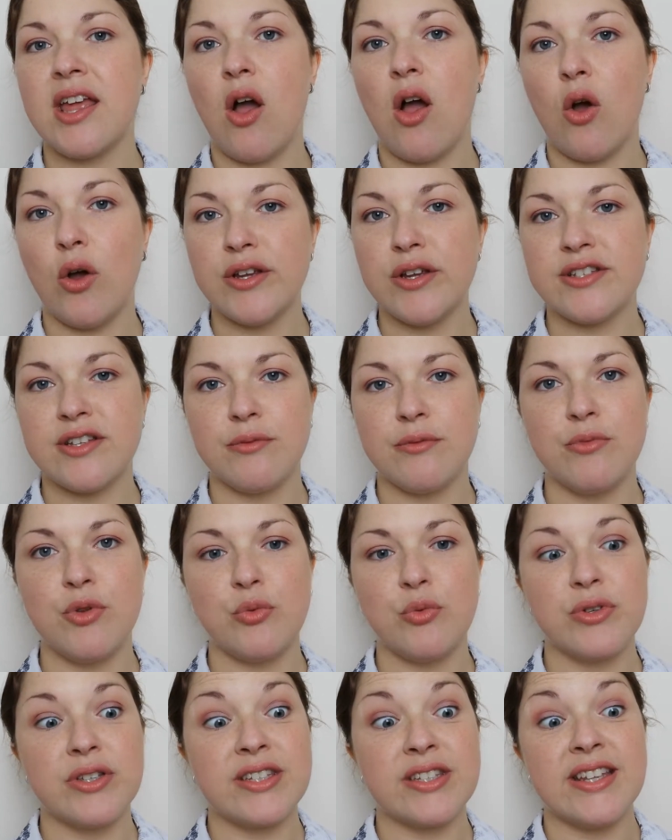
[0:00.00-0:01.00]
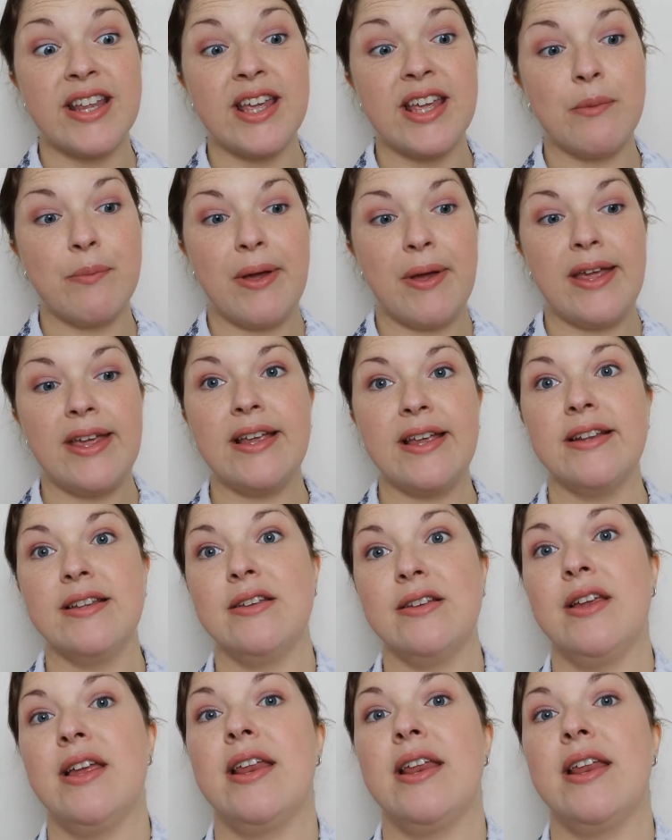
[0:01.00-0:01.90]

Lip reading: item that was sneak peeked